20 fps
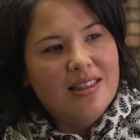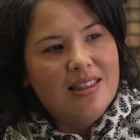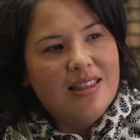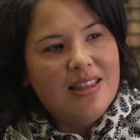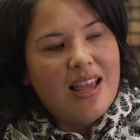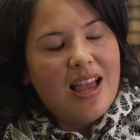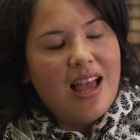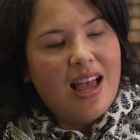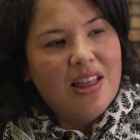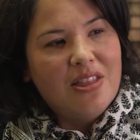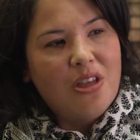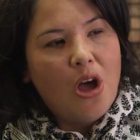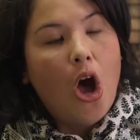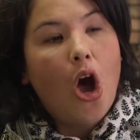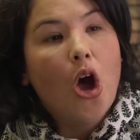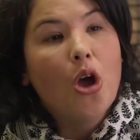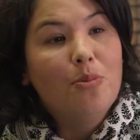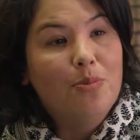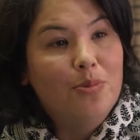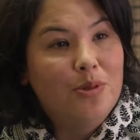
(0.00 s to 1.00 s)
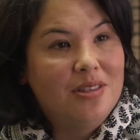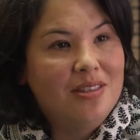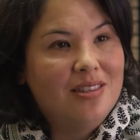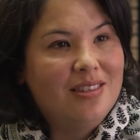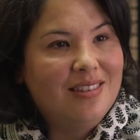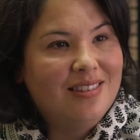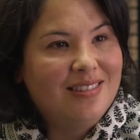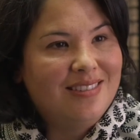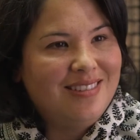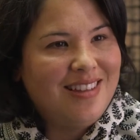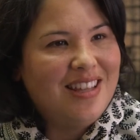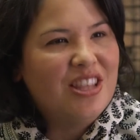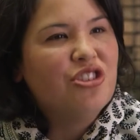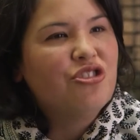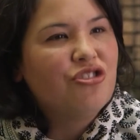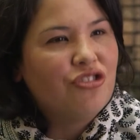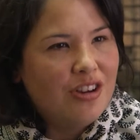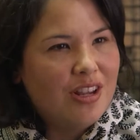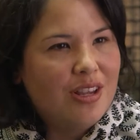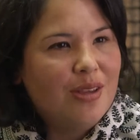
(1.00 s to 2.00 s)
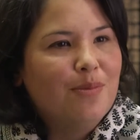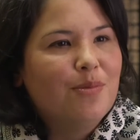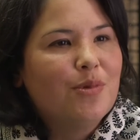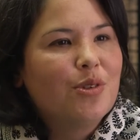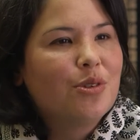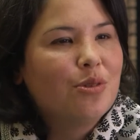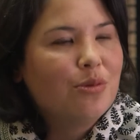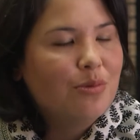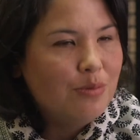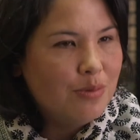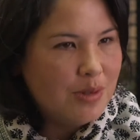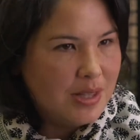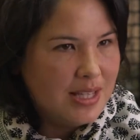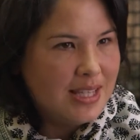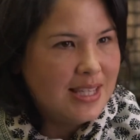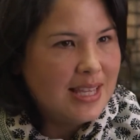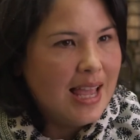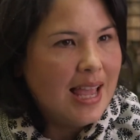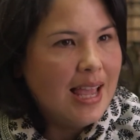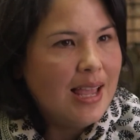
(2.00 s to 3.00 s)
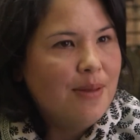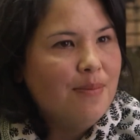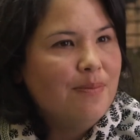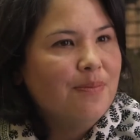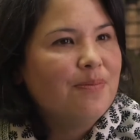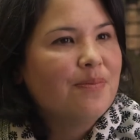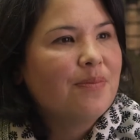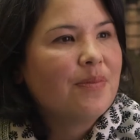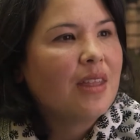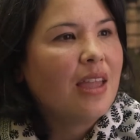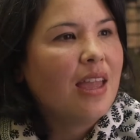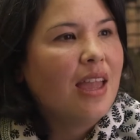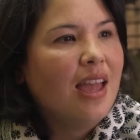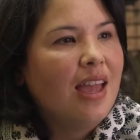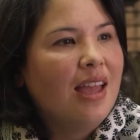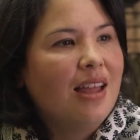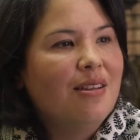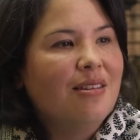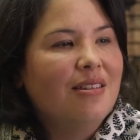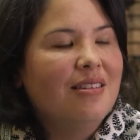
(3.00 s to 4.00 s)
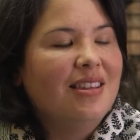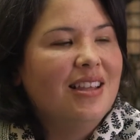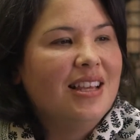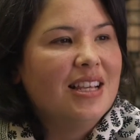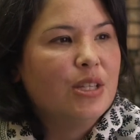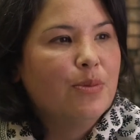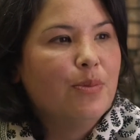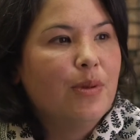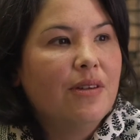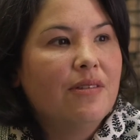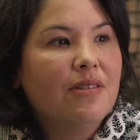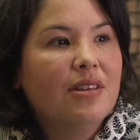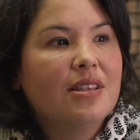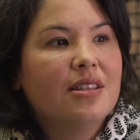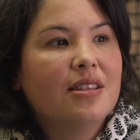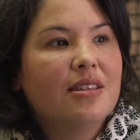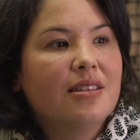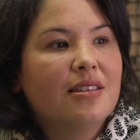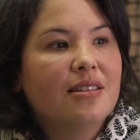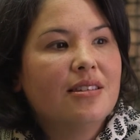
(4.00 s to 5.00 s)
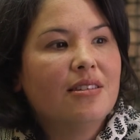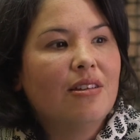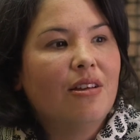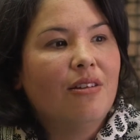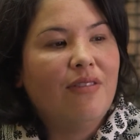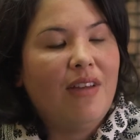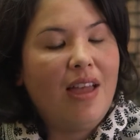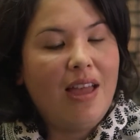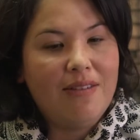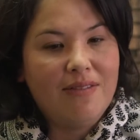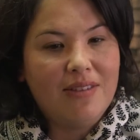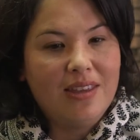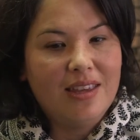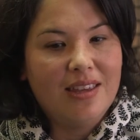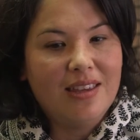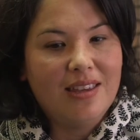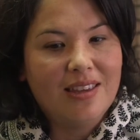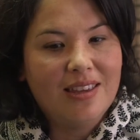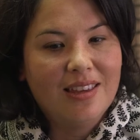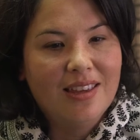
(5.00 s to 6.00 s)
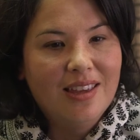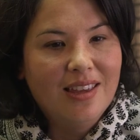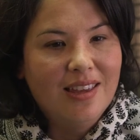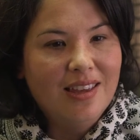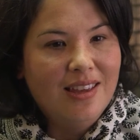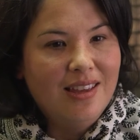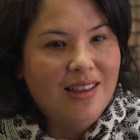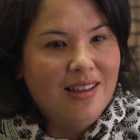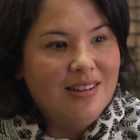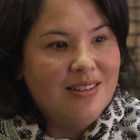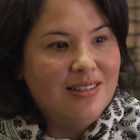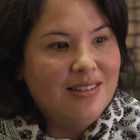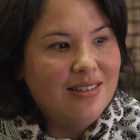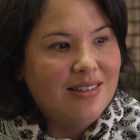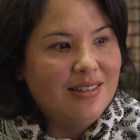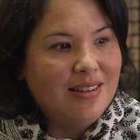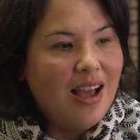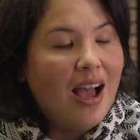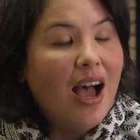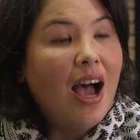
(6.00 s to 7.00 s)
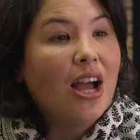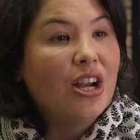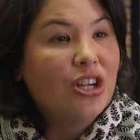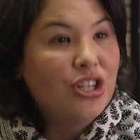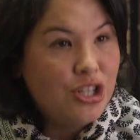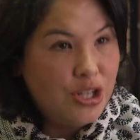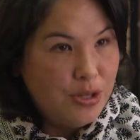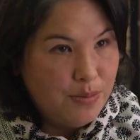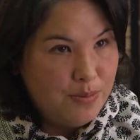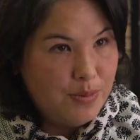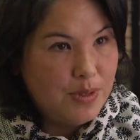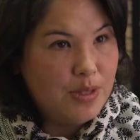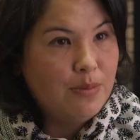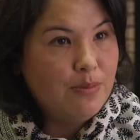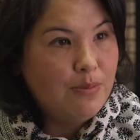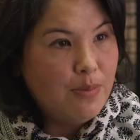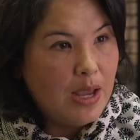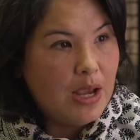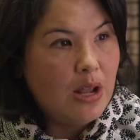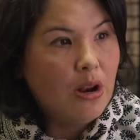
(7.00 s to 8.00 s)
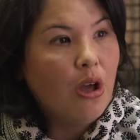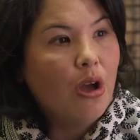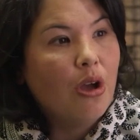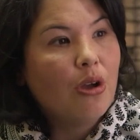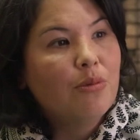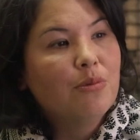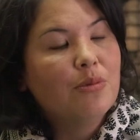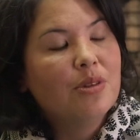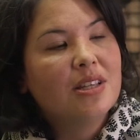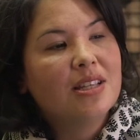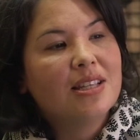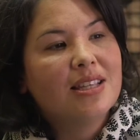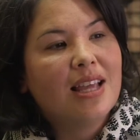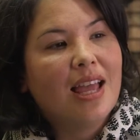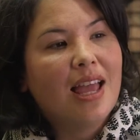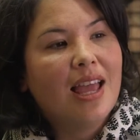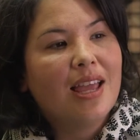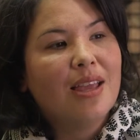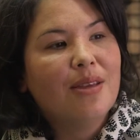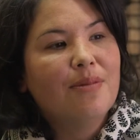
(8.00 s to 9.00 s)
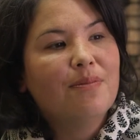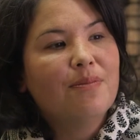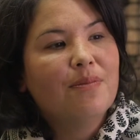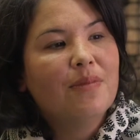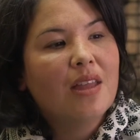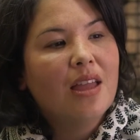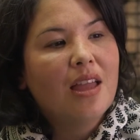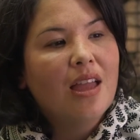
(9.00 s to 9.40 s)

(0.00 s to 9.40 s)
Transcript: the hopes and the dreams were the same, and the experiences of having hardships back at home were the same.